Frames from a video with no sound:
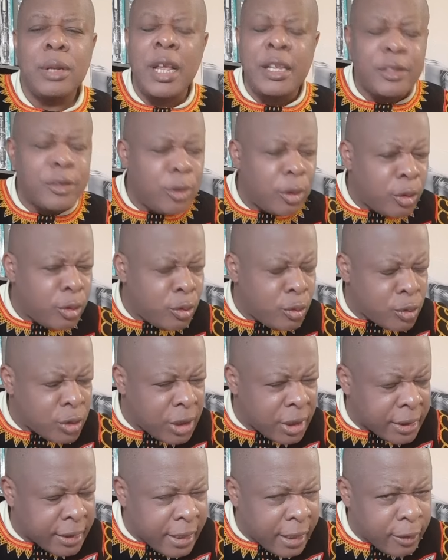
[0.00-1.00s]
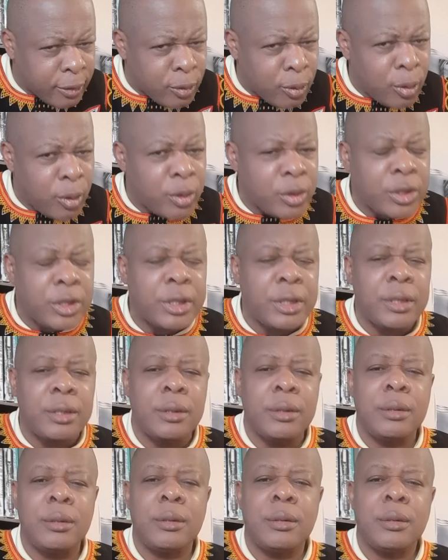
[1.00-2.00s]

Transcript: Let's not use the technology.